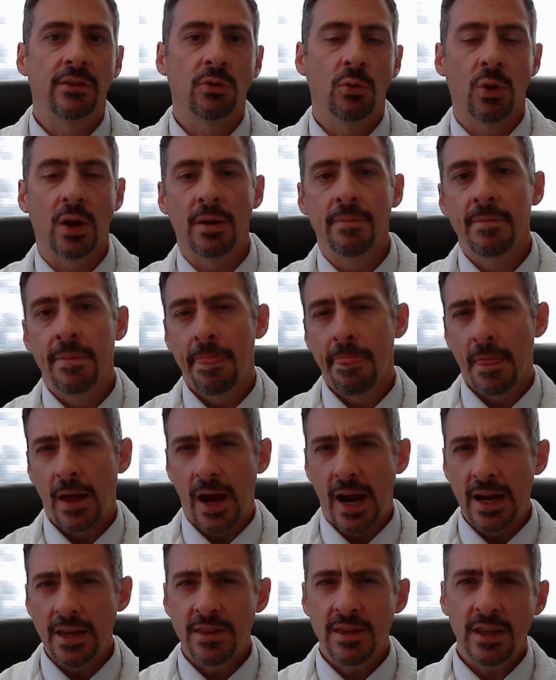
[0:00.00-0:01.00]
I think that
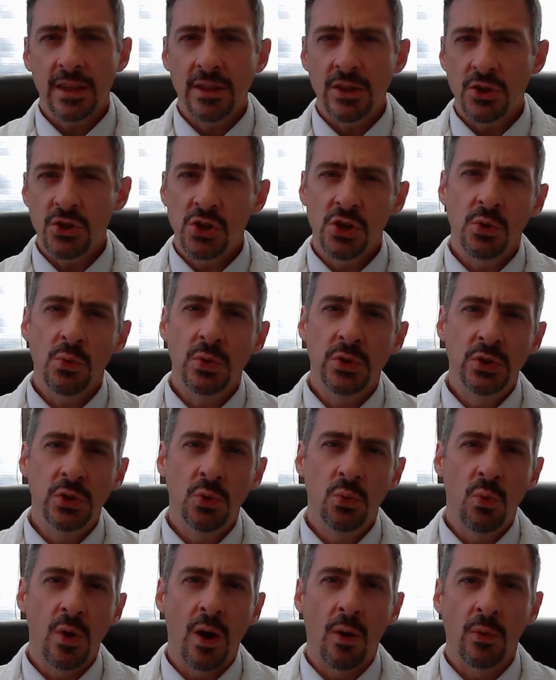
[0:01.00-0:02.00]
she would do well with a
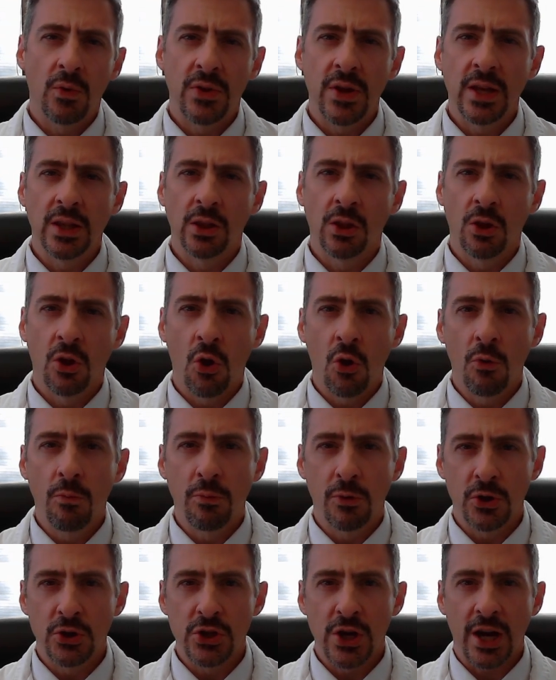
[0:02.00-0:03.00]
low projection
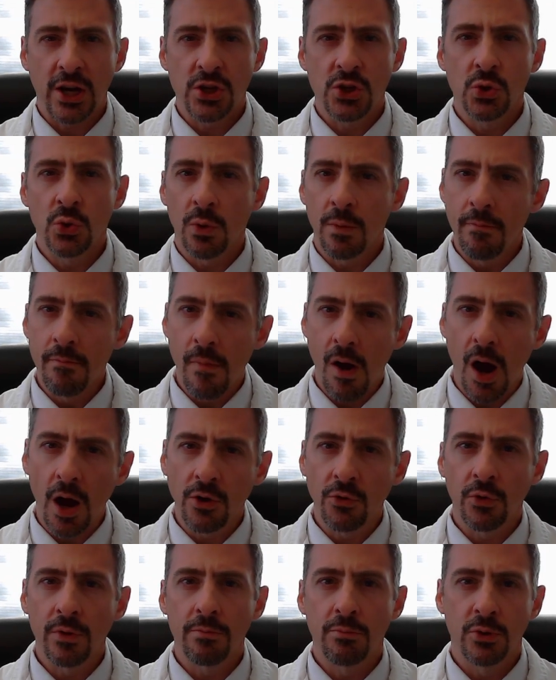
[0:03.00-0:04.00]
or moderate
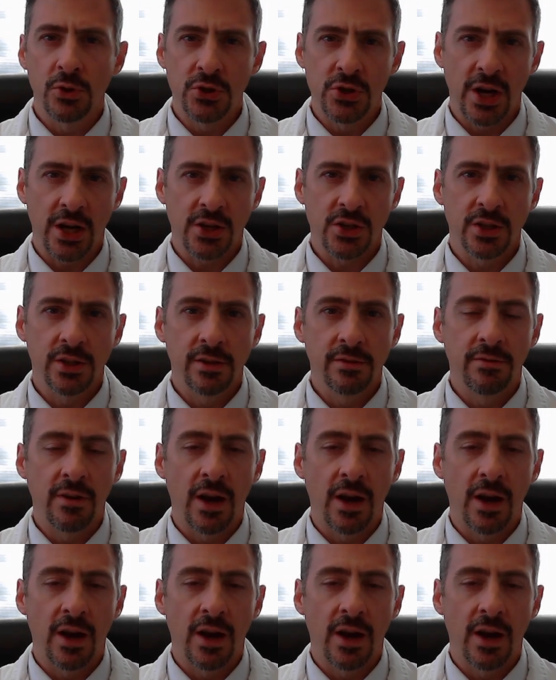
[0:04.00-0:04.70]
projection device.